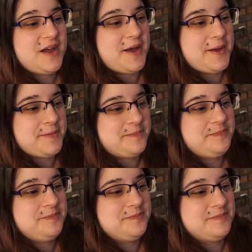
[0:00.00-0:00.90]
Um,
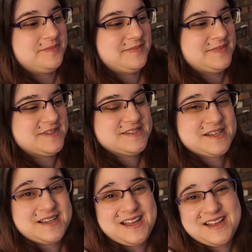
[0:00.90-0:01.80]
sorry, not sorry.
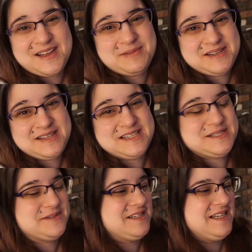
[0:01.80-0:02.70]
So yeah, I mean, it
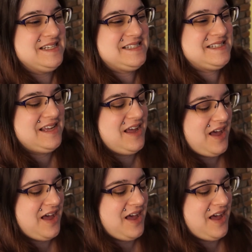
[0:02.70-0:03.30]
is what it is.